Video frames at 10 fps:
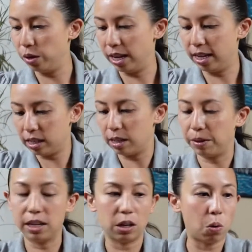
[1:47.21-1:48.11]
is I'm
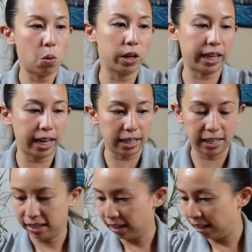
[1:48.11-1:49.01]
going to cork it
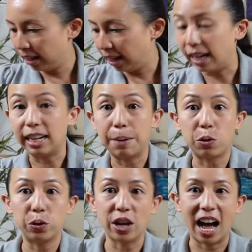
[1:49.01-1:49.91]
and I'm
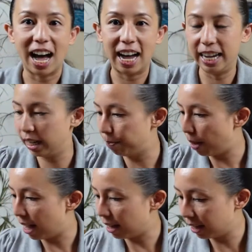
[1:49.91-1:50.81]
going to hide it
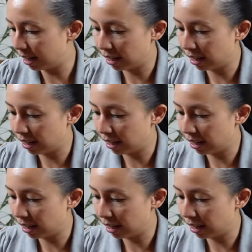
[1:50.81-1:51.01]
back